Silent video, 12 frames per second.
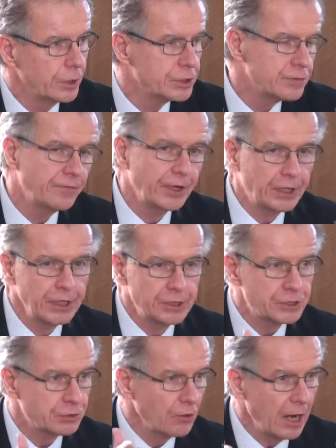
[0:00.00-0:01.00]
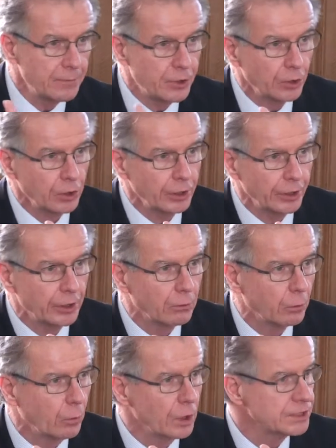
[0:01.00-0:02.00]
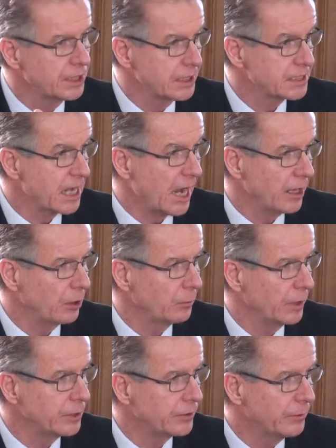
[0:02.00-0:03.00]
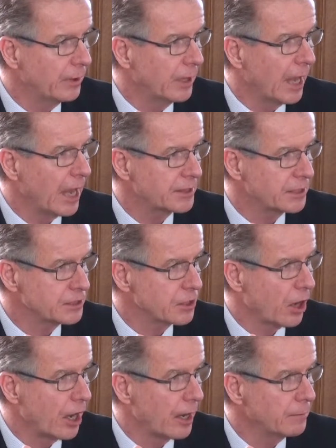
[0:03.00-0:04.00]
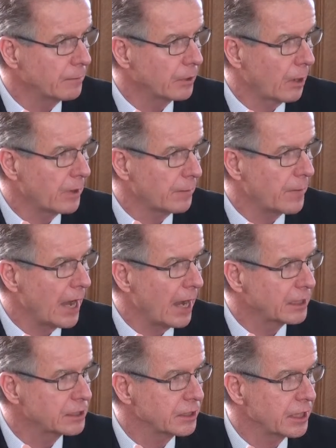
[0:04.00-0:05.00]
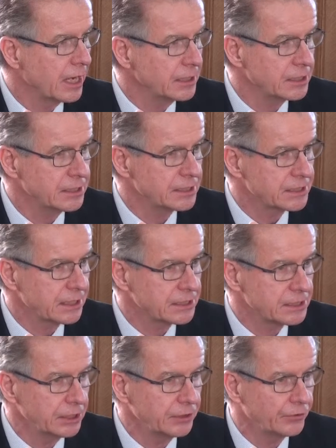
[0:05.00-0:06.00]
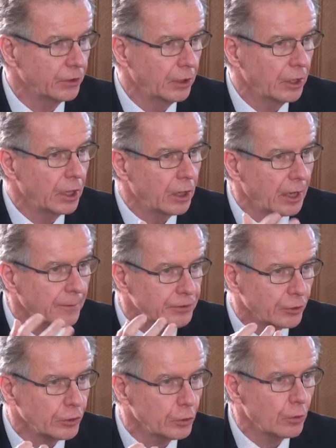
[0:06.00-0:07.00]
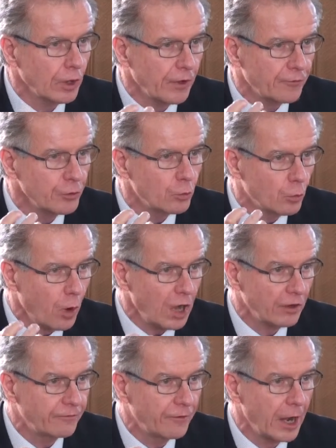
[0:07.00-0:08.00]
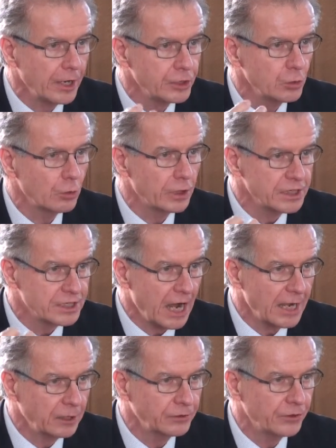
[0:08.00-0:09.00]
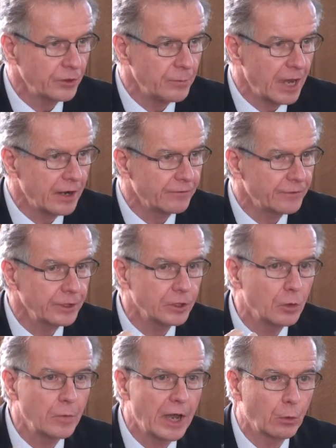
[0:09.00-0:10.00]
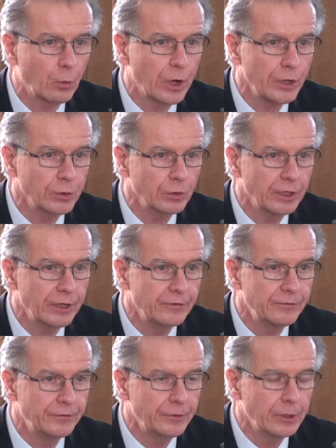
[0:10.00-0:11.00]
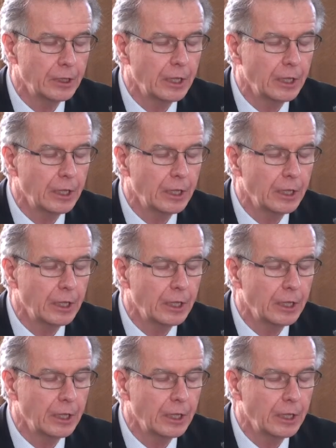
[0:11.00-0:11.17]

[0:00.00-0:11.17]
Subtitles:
which Vicki described earlier was an entitlement at the time, coming back to the 1960s. So if you qualified, you were entitled to the benefit no matter where you lived,